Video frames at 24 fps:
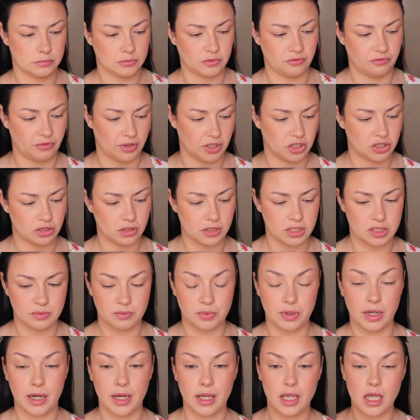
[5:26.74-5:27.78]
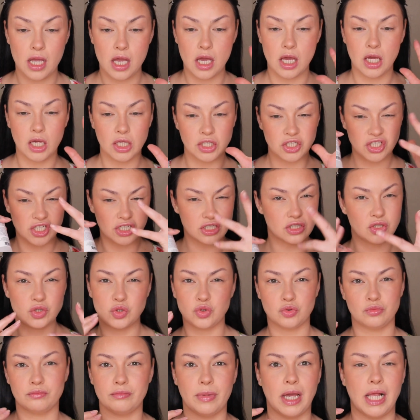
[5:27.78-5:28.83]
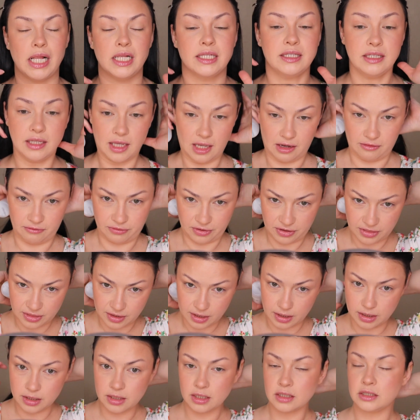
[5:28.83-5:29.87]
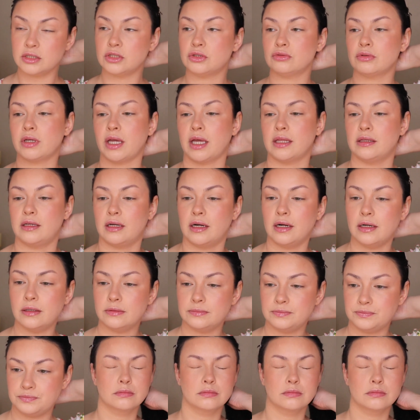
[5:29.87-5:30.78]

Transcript: facial spray just to melt everything together.